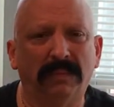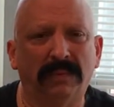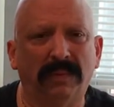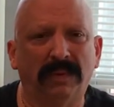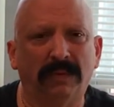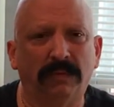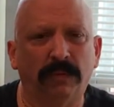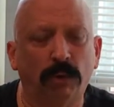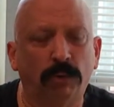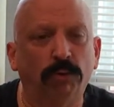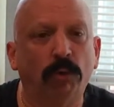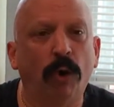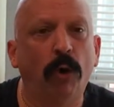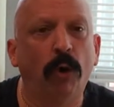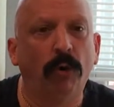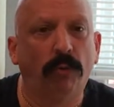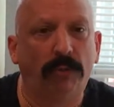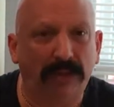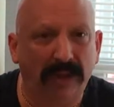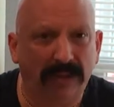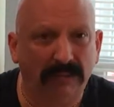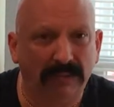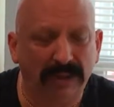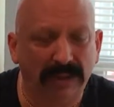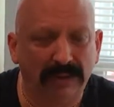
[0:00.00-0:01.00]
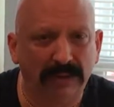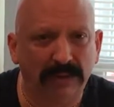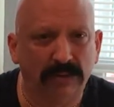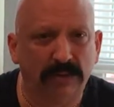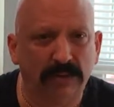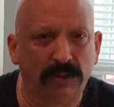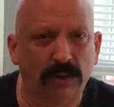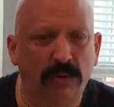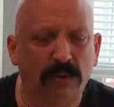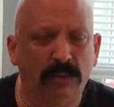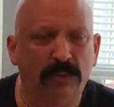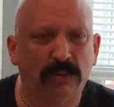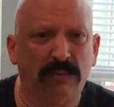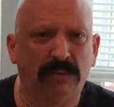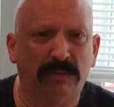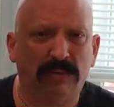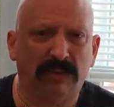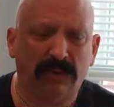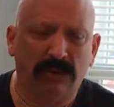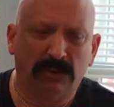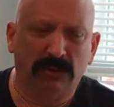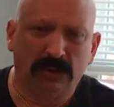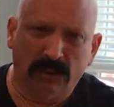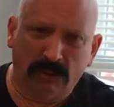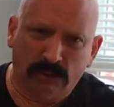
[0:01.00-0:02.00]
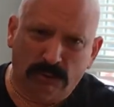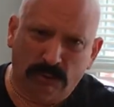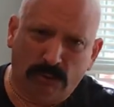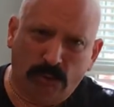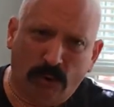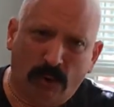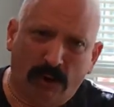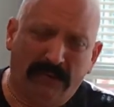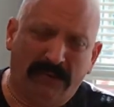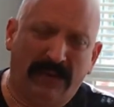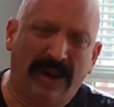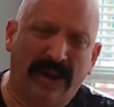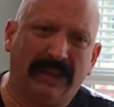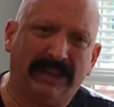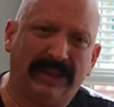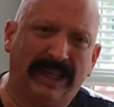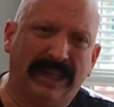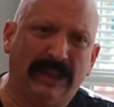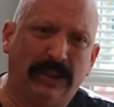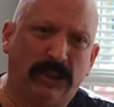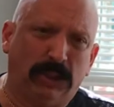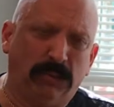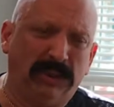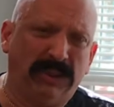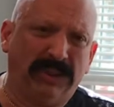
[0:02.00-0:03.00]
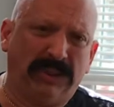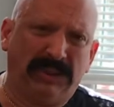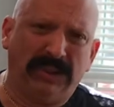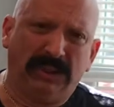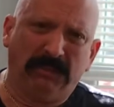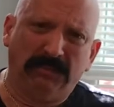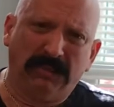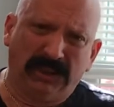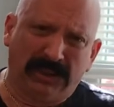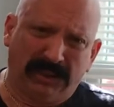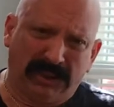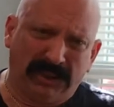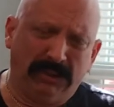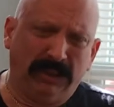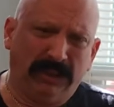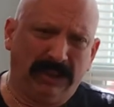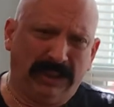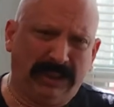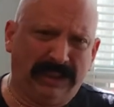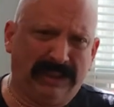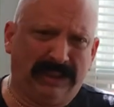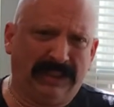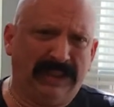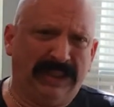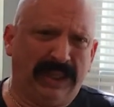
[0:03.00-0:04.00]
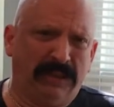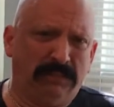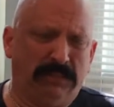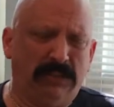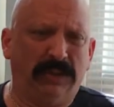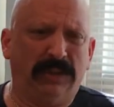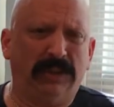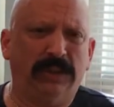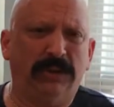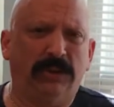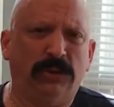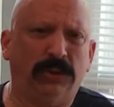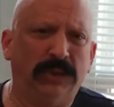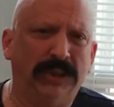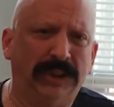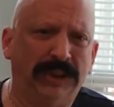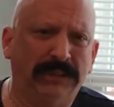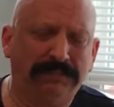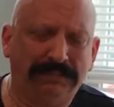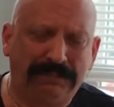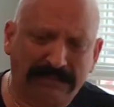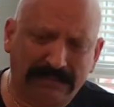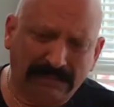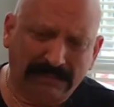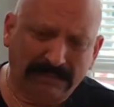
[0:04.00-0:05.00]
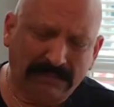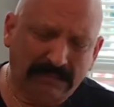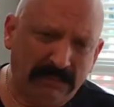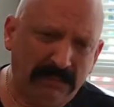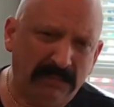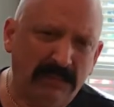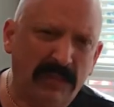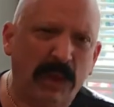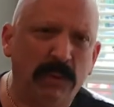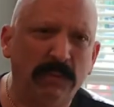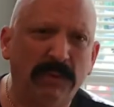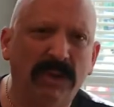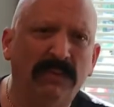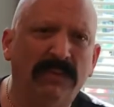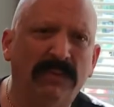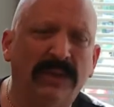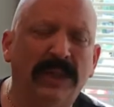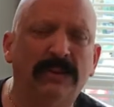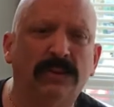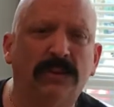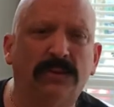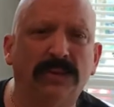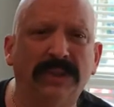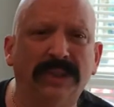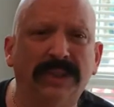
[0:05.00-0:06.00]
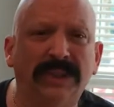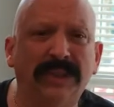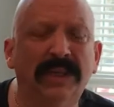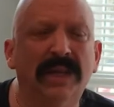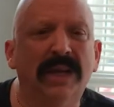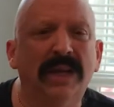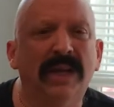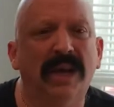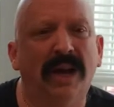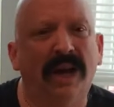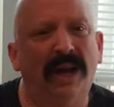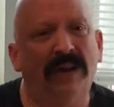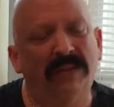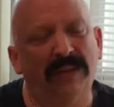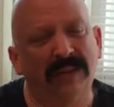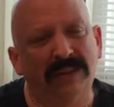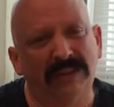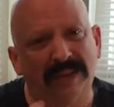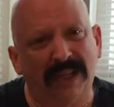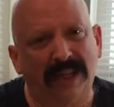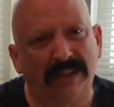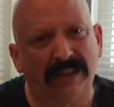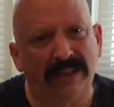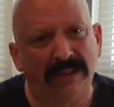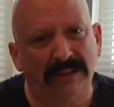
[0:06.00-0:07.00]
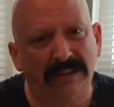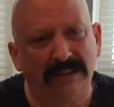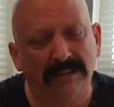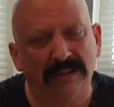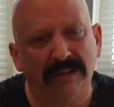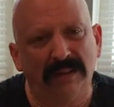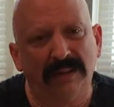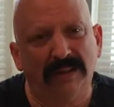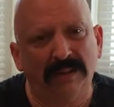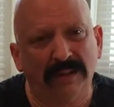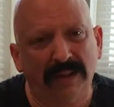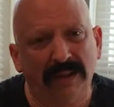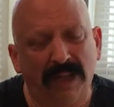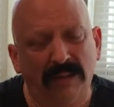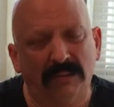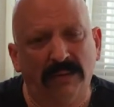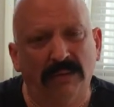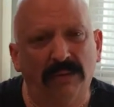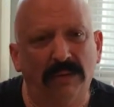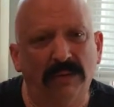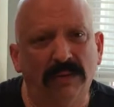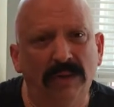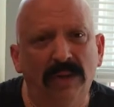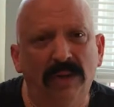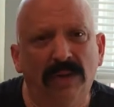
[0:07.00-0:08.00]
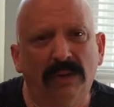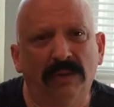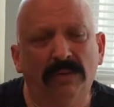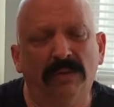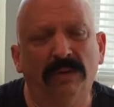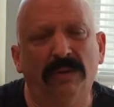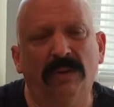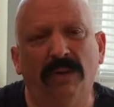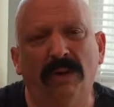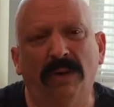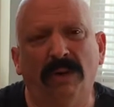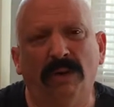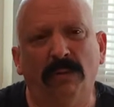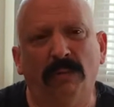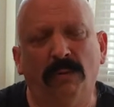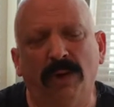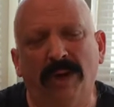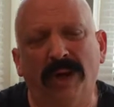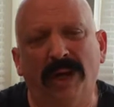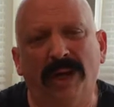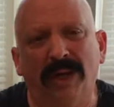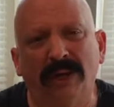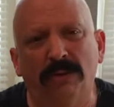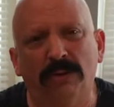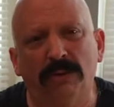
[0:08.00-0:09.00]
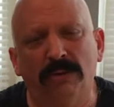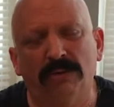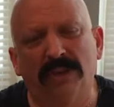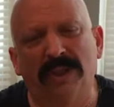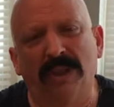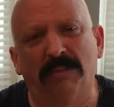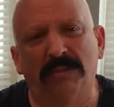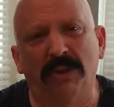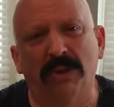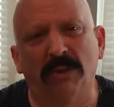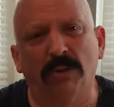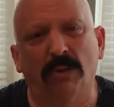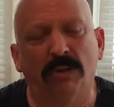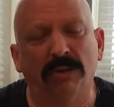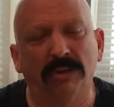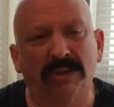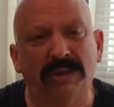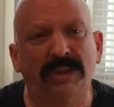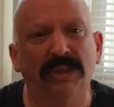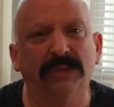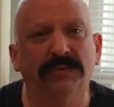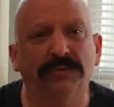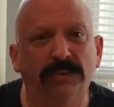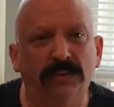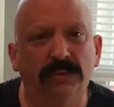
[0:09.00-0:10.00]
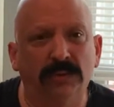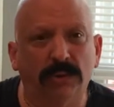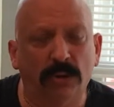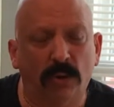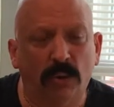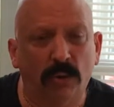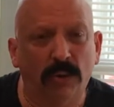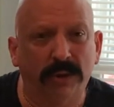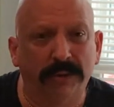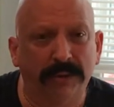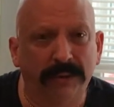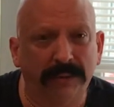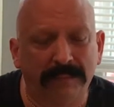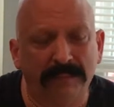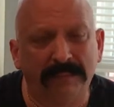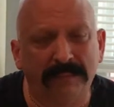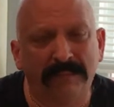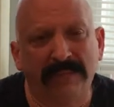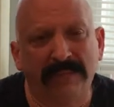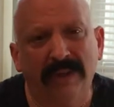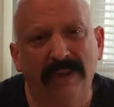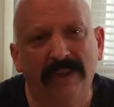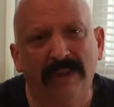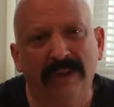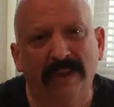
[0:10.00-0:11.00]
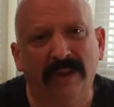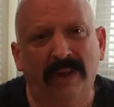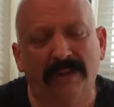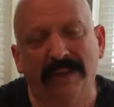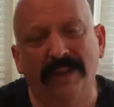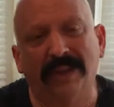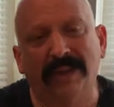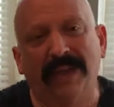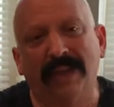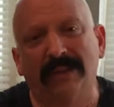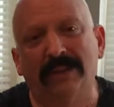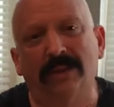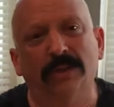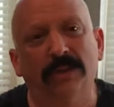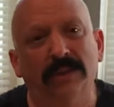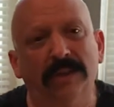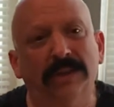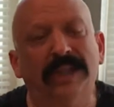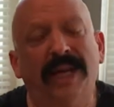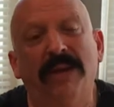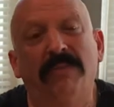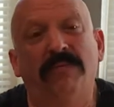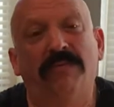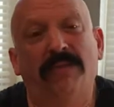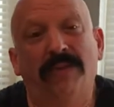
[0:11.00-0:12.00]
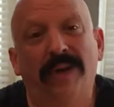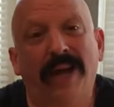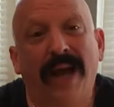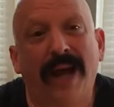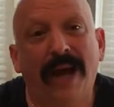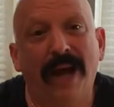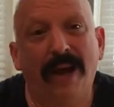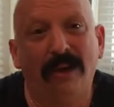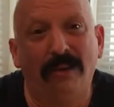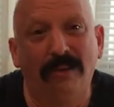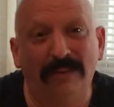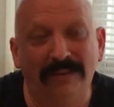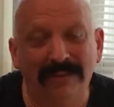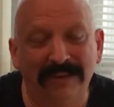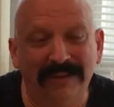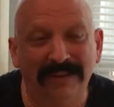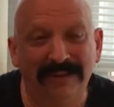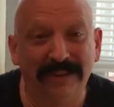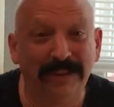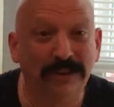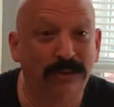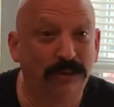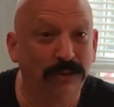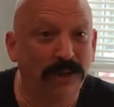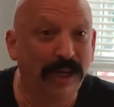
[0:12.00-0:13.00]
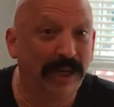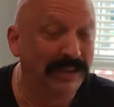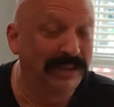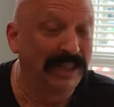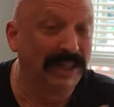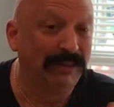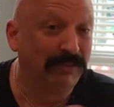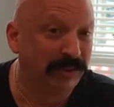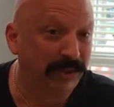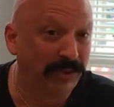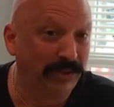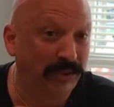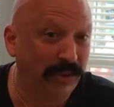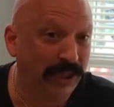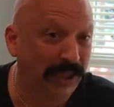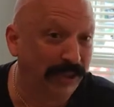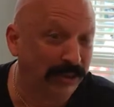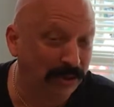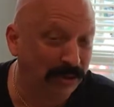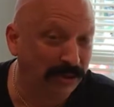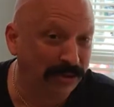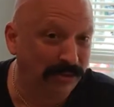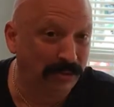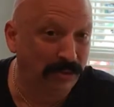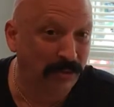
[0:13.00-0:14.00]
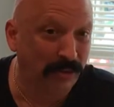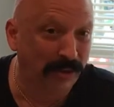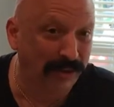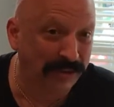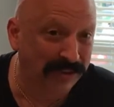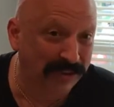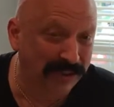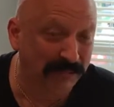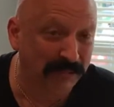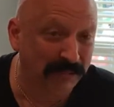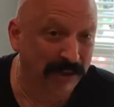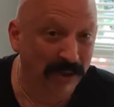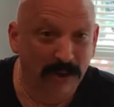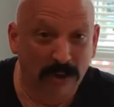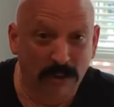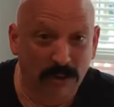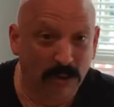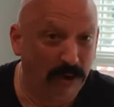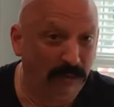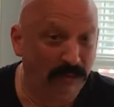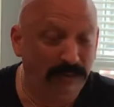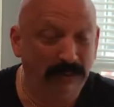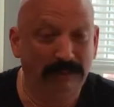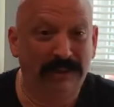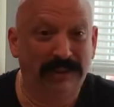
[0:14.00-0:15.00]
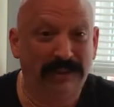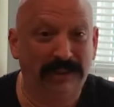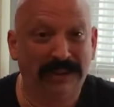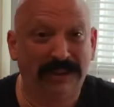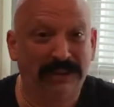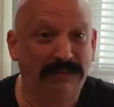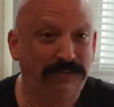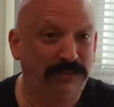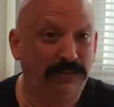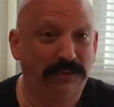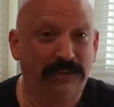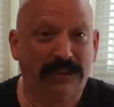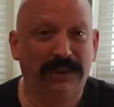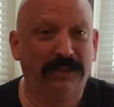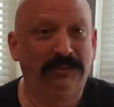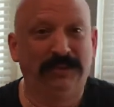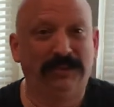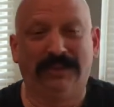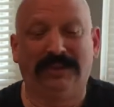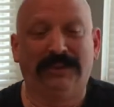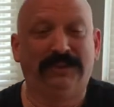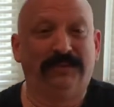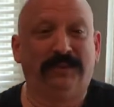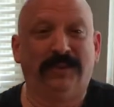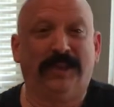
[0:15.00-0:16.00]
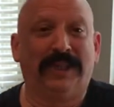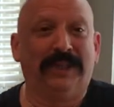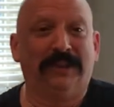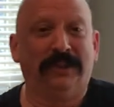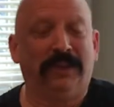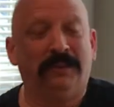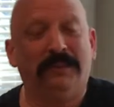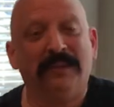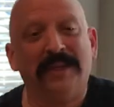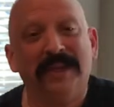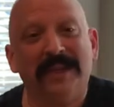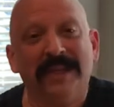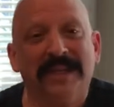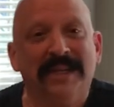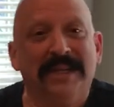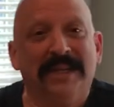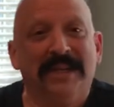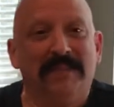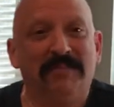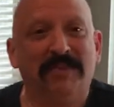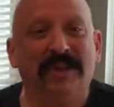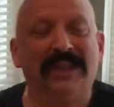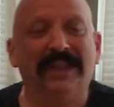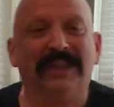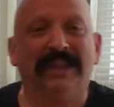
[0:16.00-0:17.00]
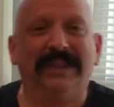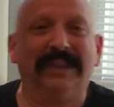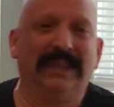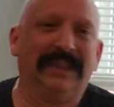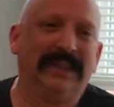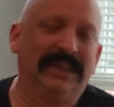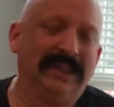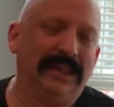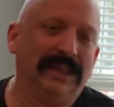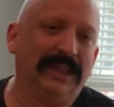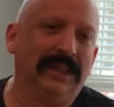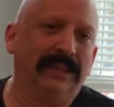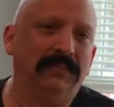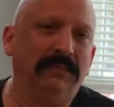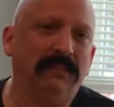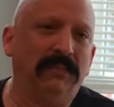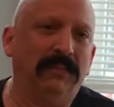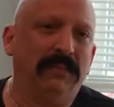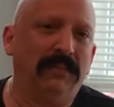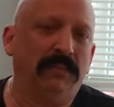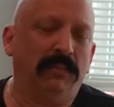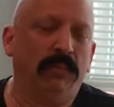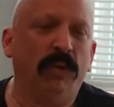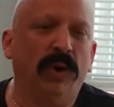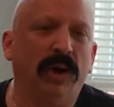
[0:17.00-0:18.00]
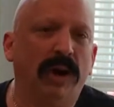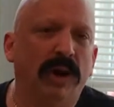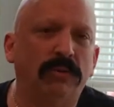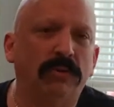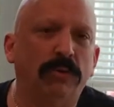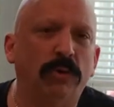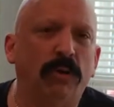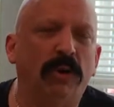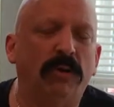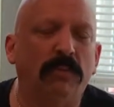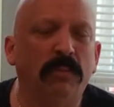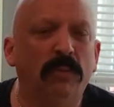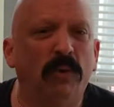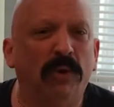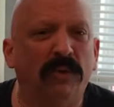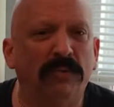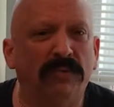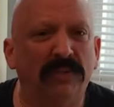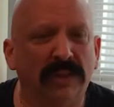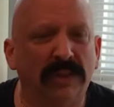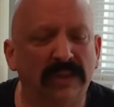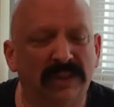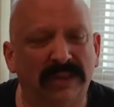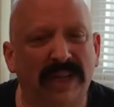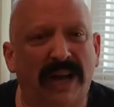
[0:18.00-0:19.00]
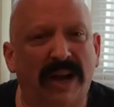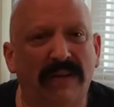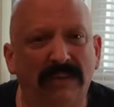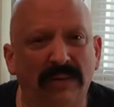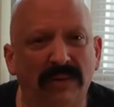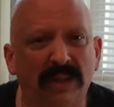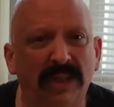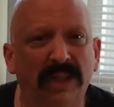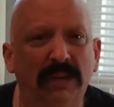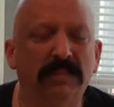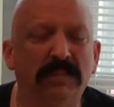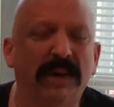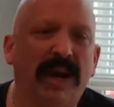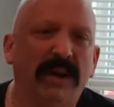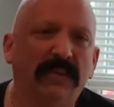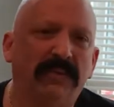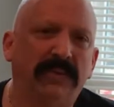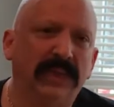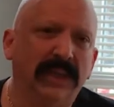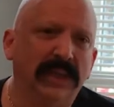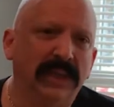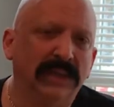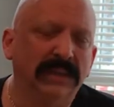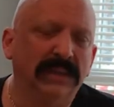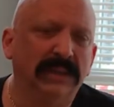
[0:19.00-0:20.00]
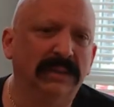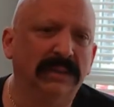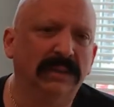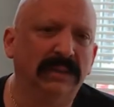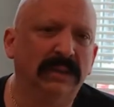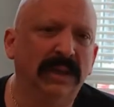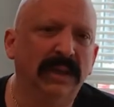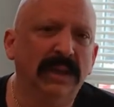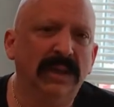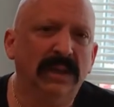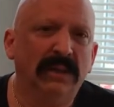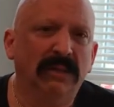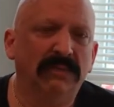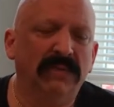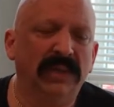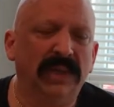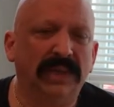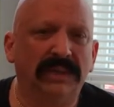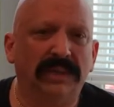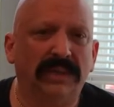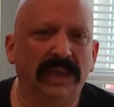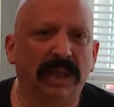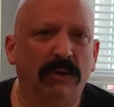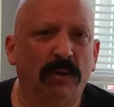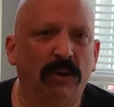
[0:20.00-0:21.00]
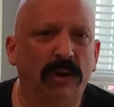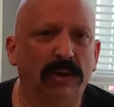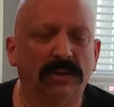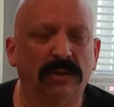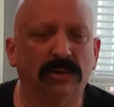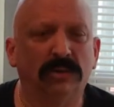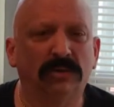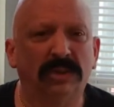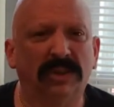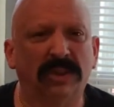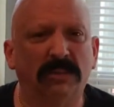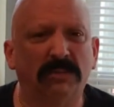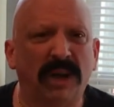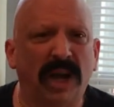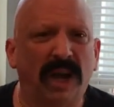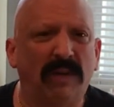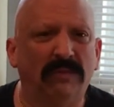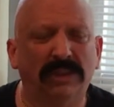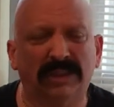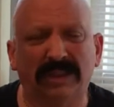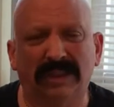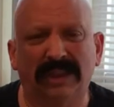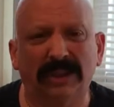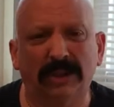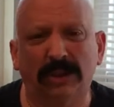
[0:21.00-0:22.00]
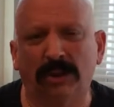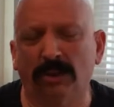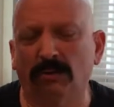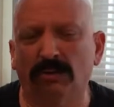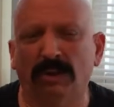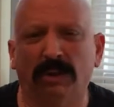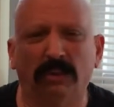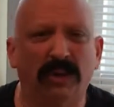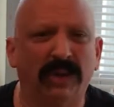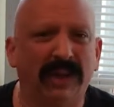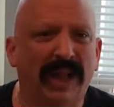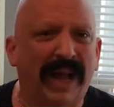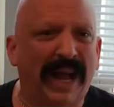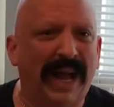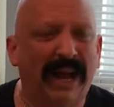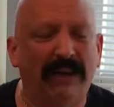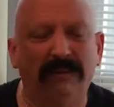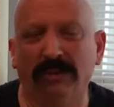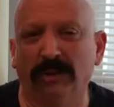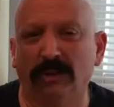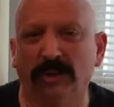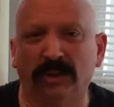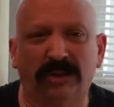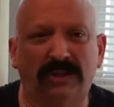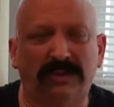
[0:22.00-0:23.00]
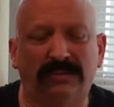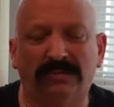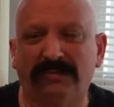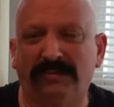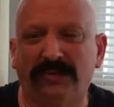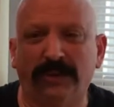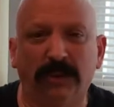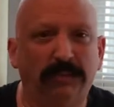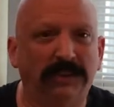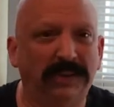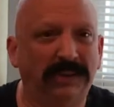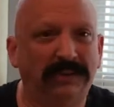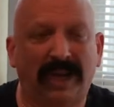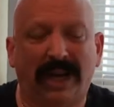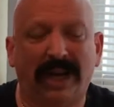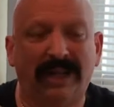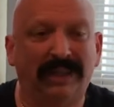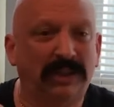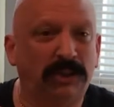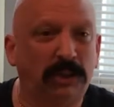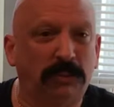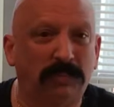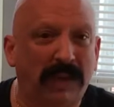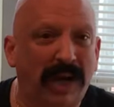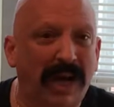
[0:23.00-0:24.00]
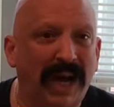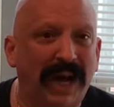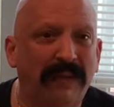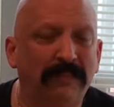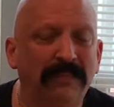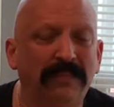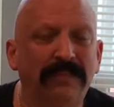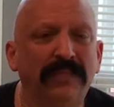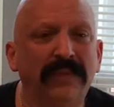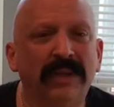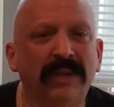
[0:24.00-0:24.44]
the growth of it. So there's a strong foundation with it. The material that's in that book is good, but eventually on the second level, we're going to do something called Sifu's Corner. I think that's a good name for now, unless you guys have suggestions. Call it some coffee with seafood, tea with seafood, I don't know. But where I'll talk more philosophically about things, and Vic said also some conversations that we'll have, we'll just film it on the spot.